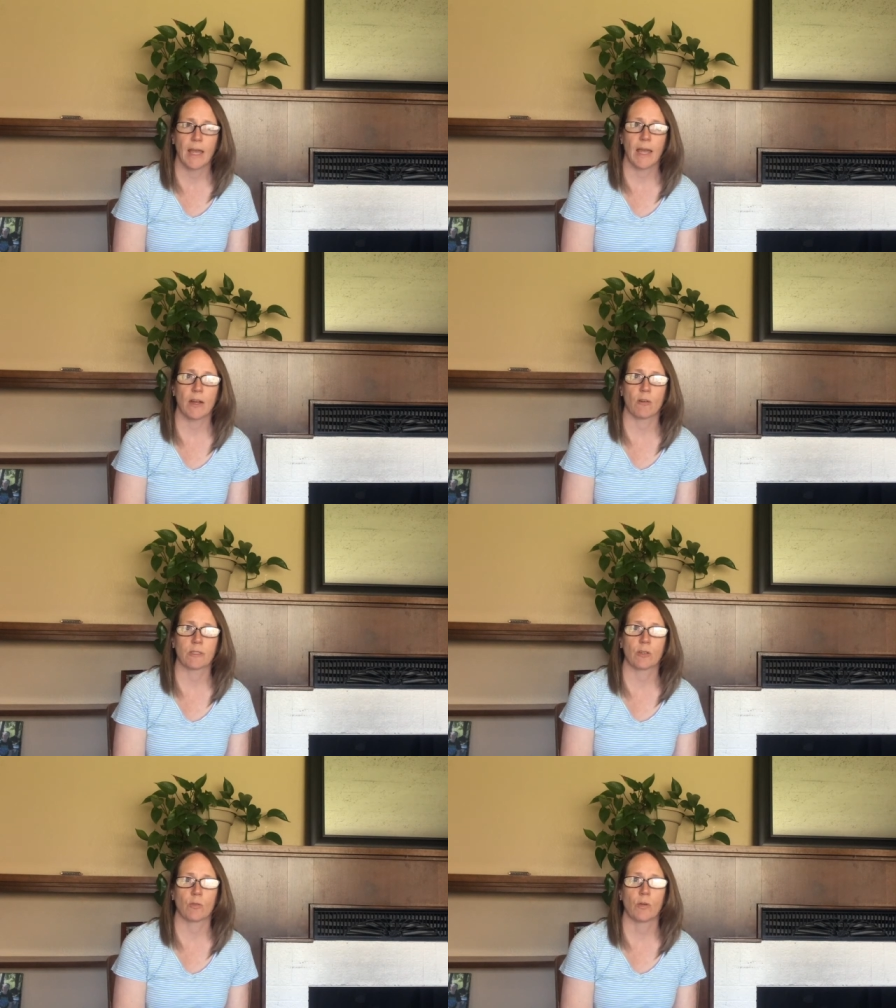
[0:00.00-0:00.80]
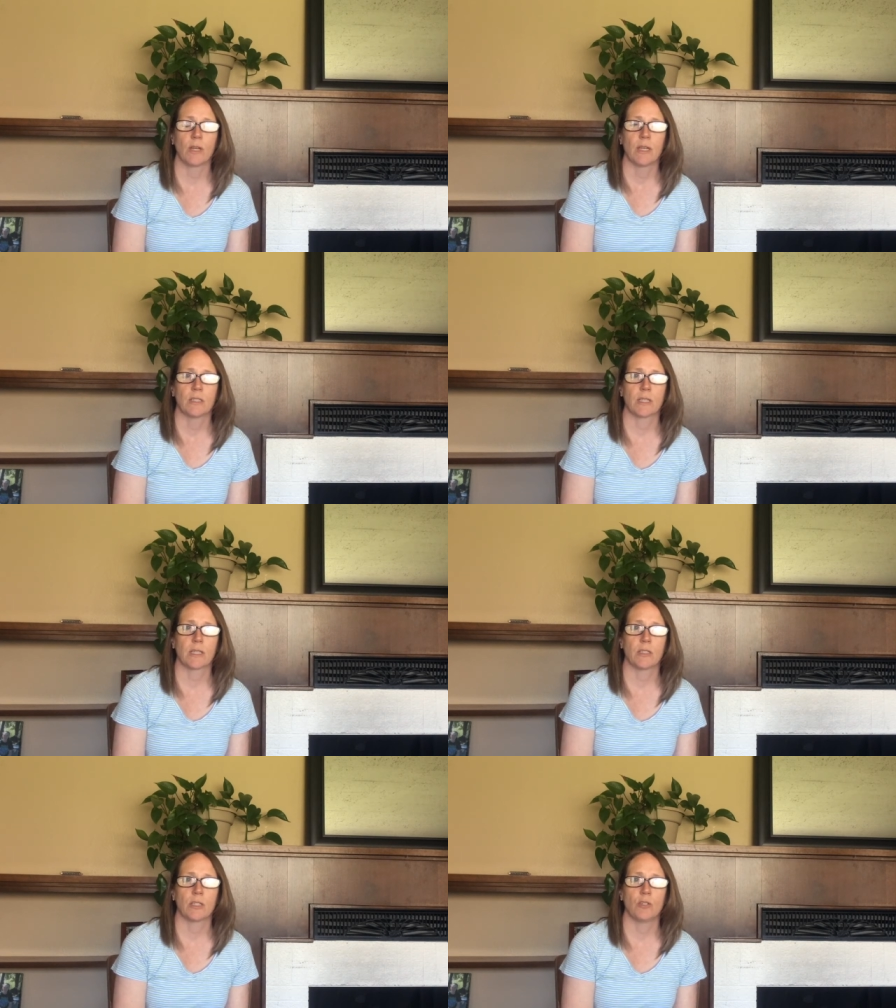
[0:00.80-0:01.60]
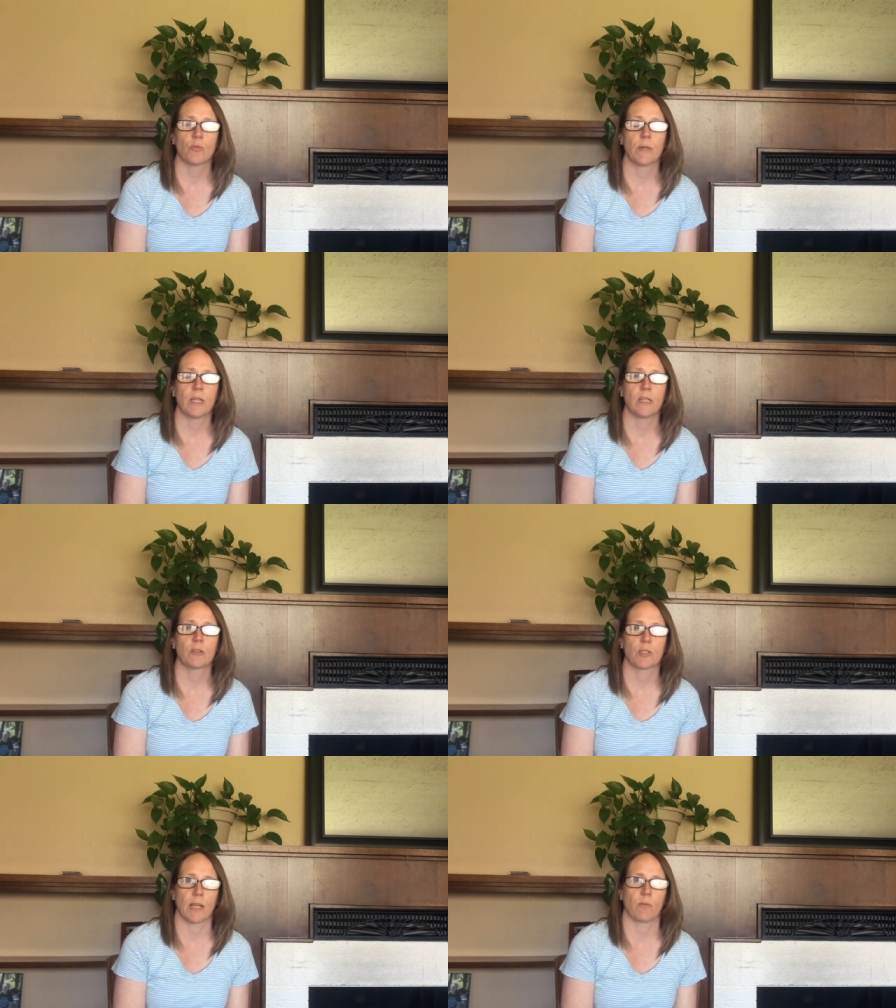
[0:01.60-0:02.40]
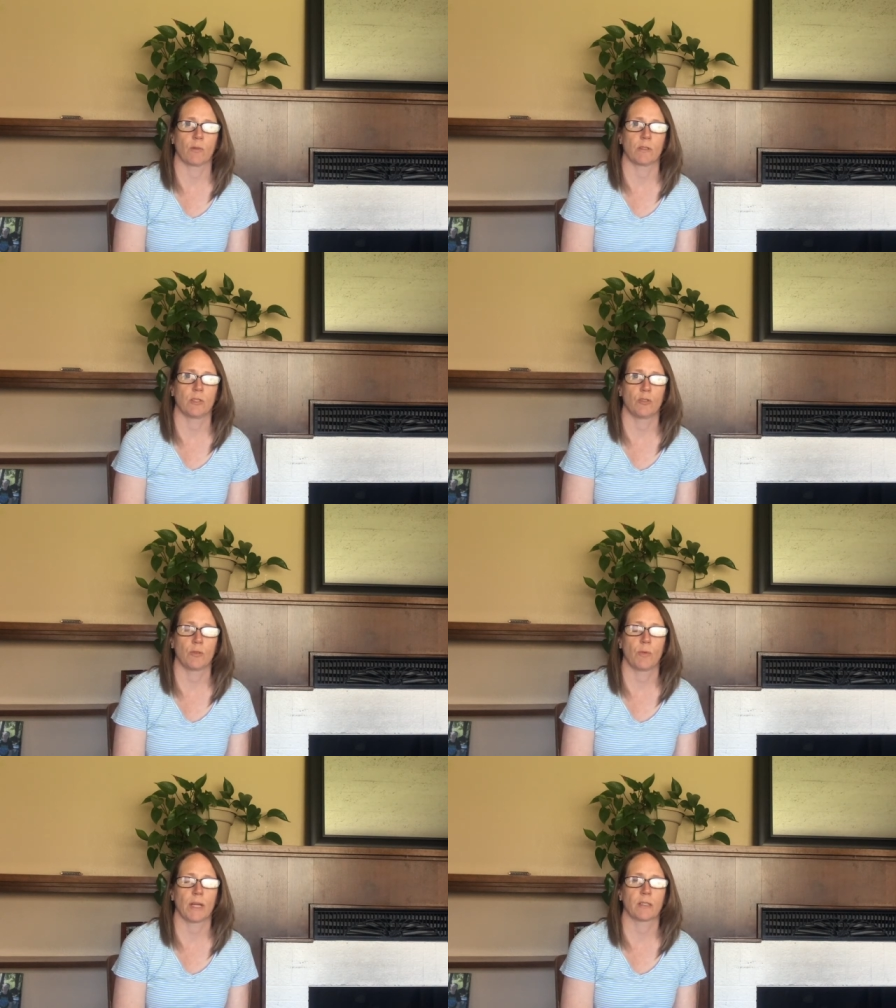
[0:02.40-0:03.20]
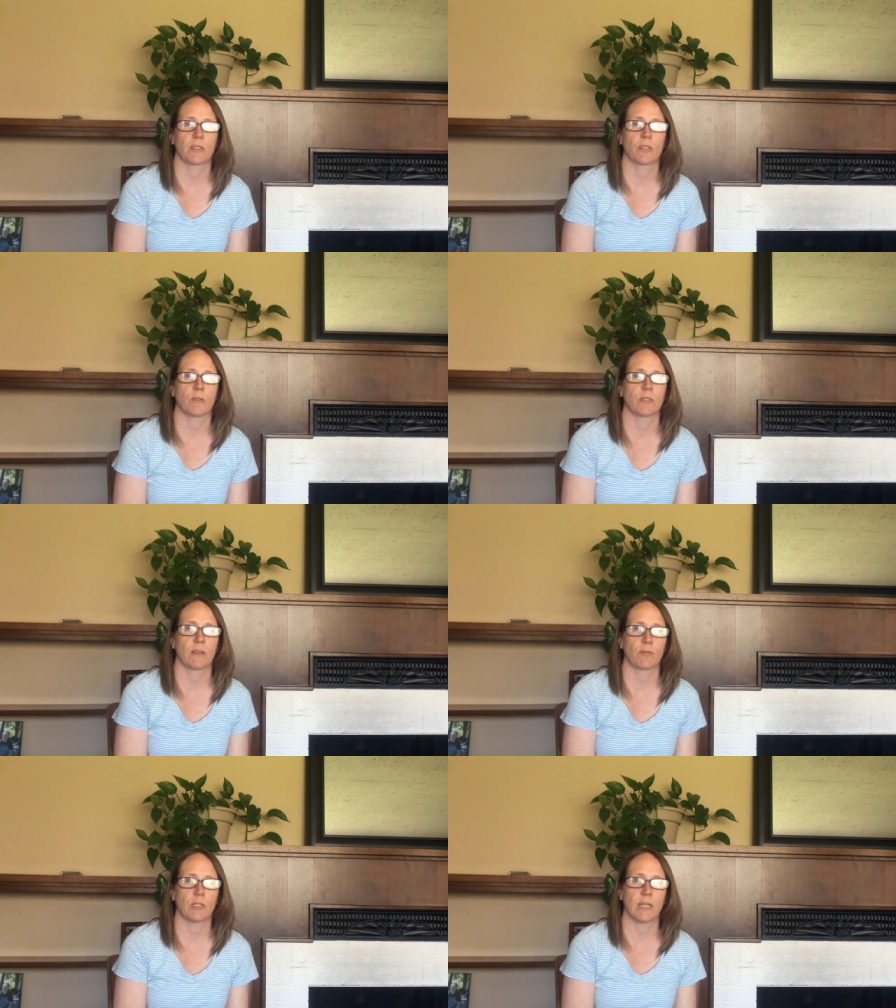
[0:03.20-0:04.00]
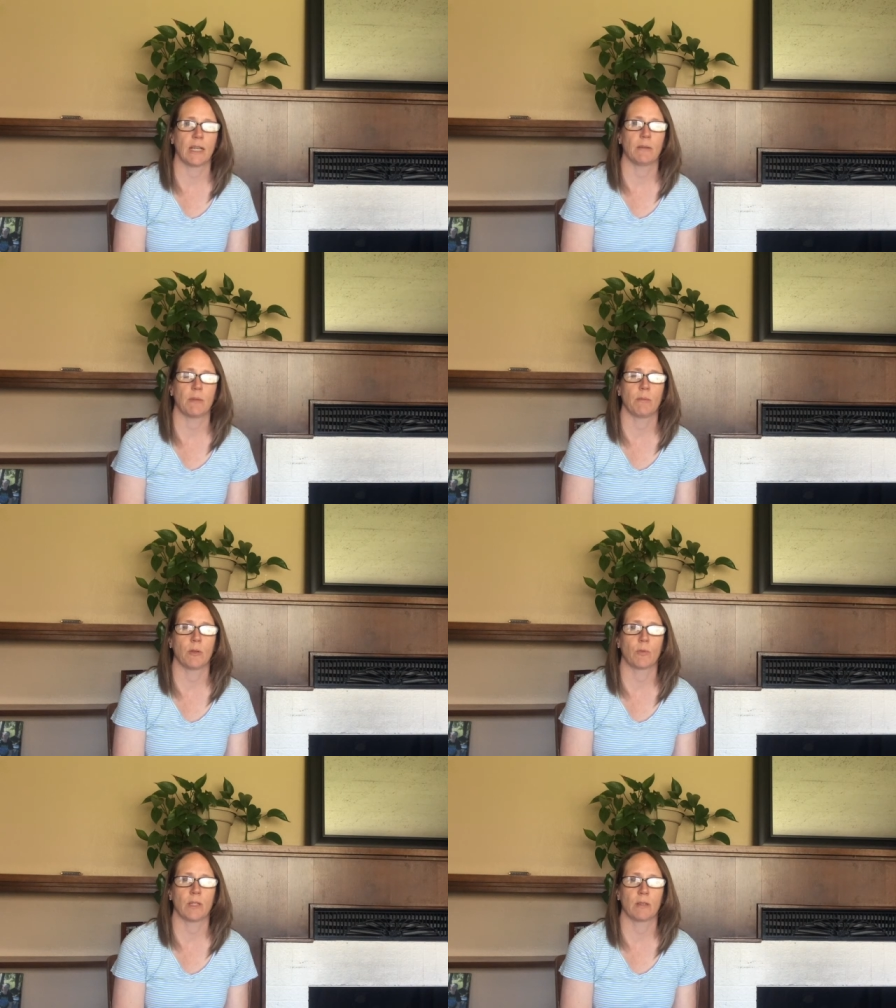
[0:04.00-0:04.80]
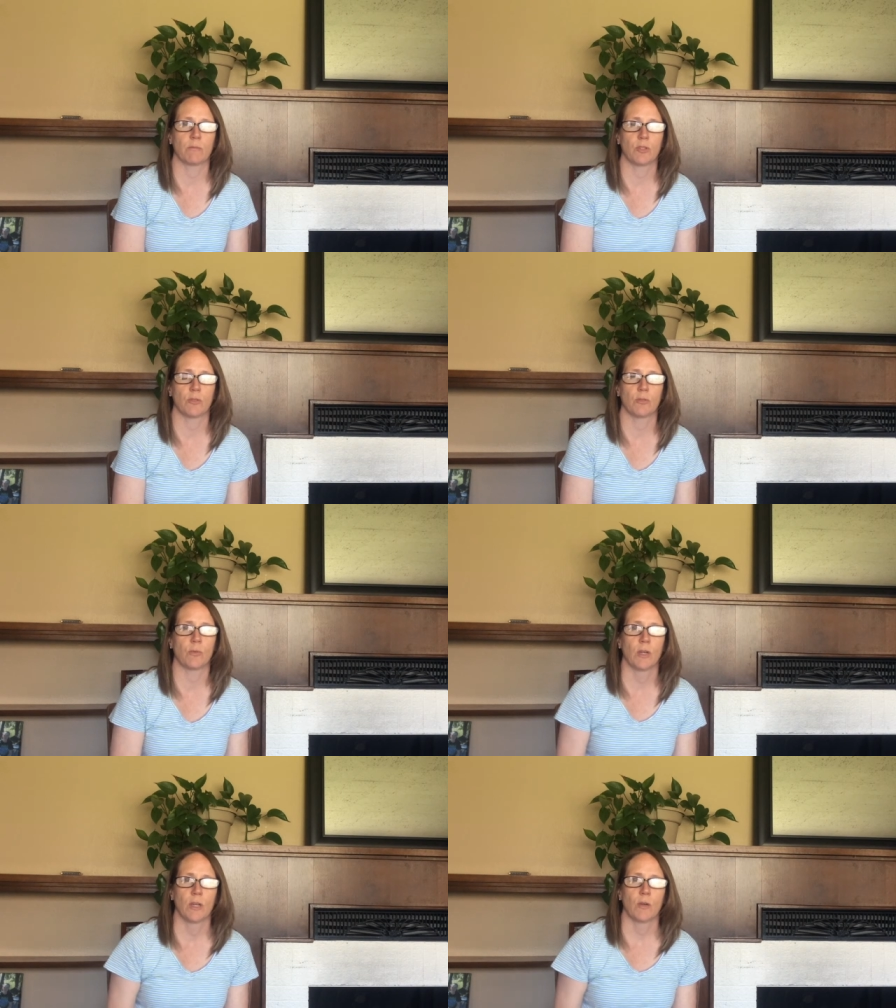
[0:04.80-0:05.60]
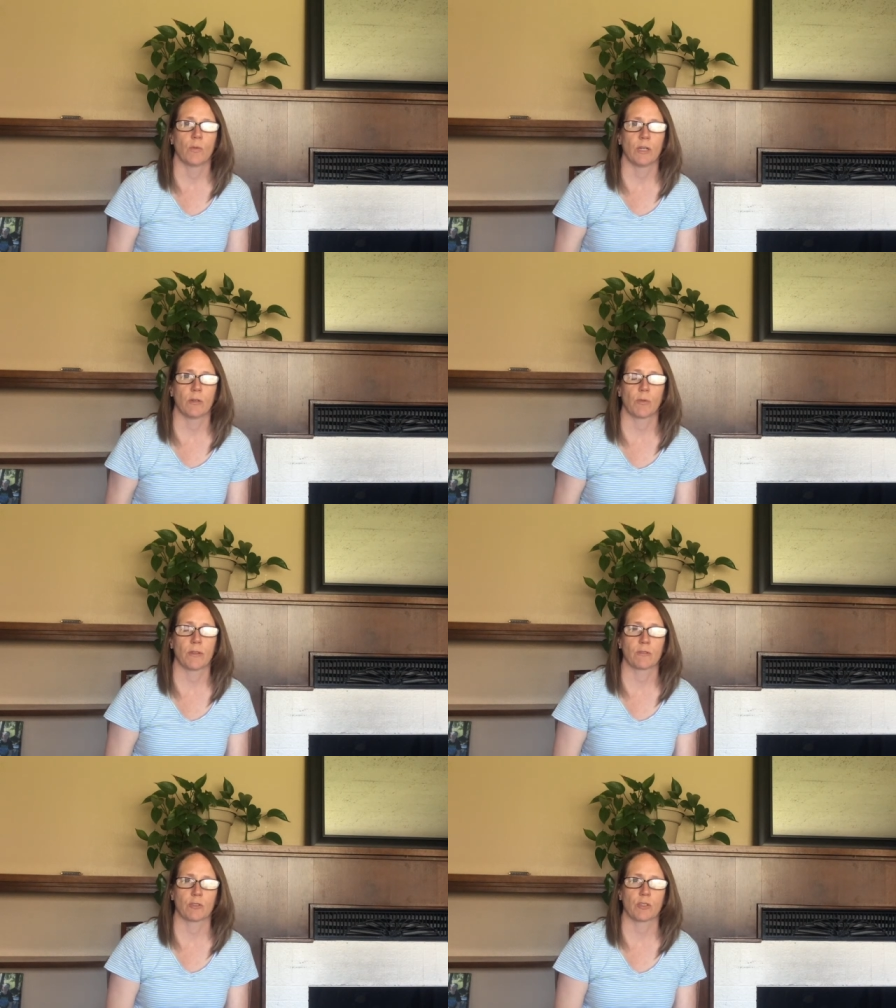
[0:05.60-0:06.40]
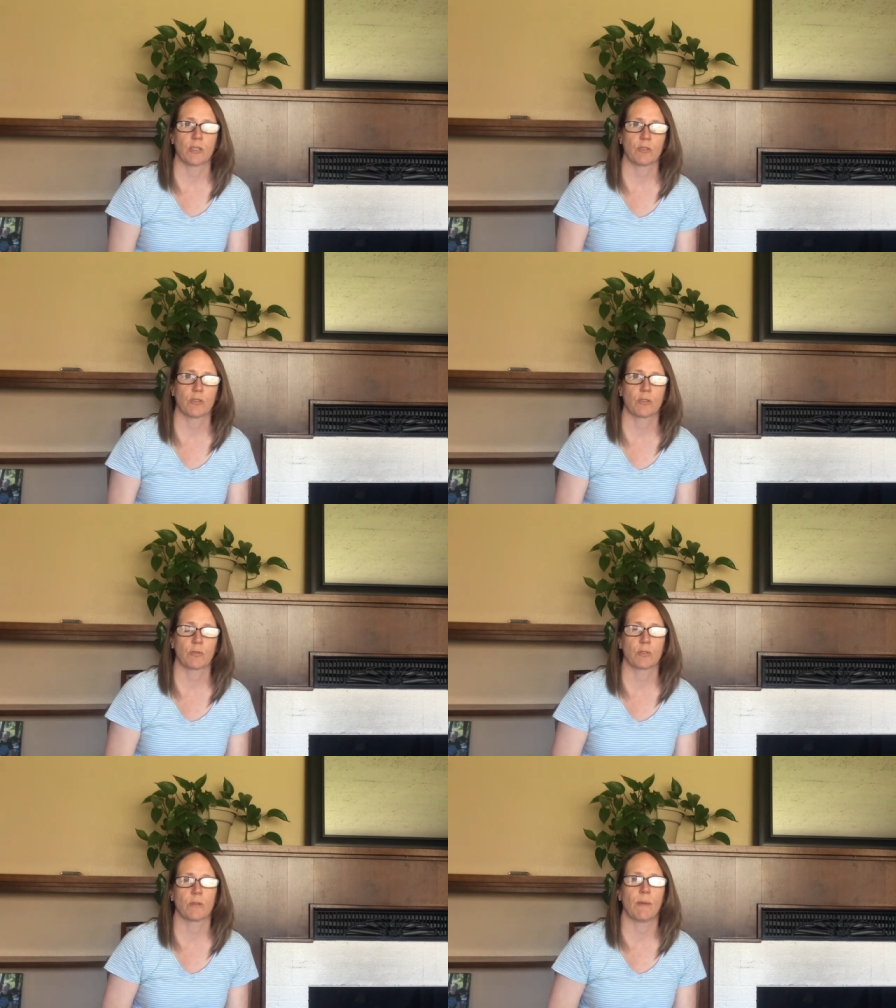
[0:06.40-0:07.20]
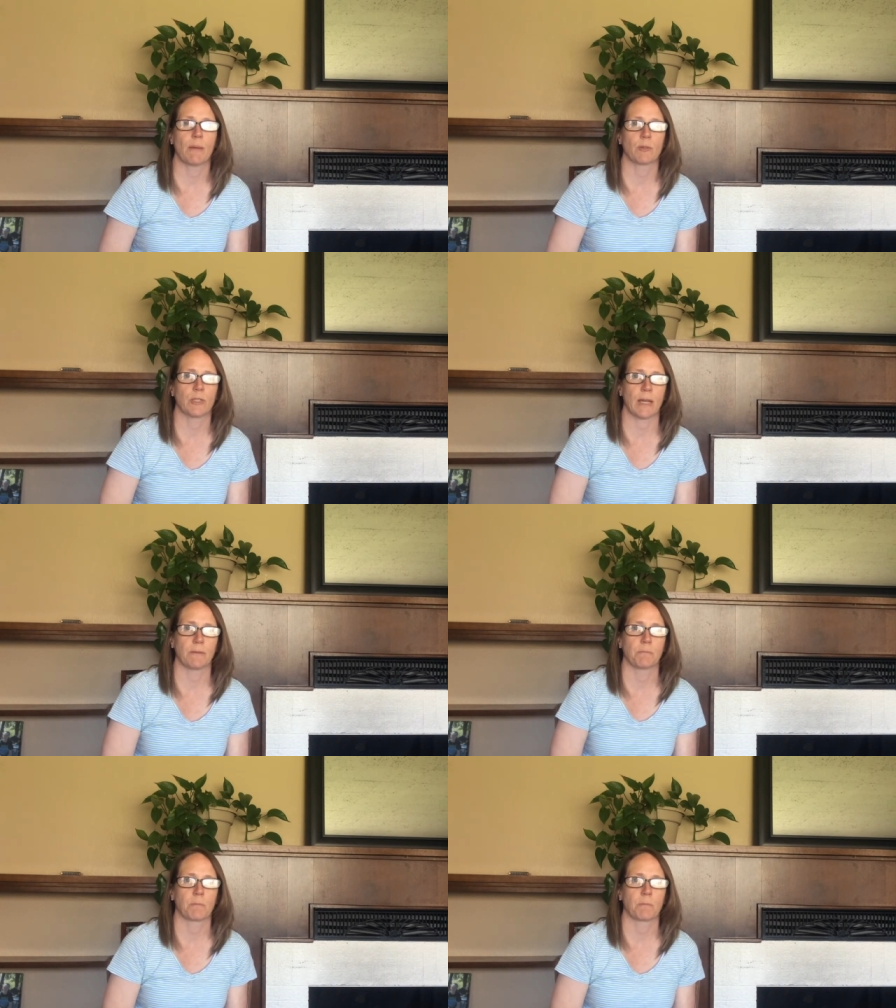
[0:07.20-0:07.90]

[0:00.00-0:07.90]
And also to continue reading your sight words. You should practice those every day. Maybe read them to one of your brothers or sisters or to mom or dad.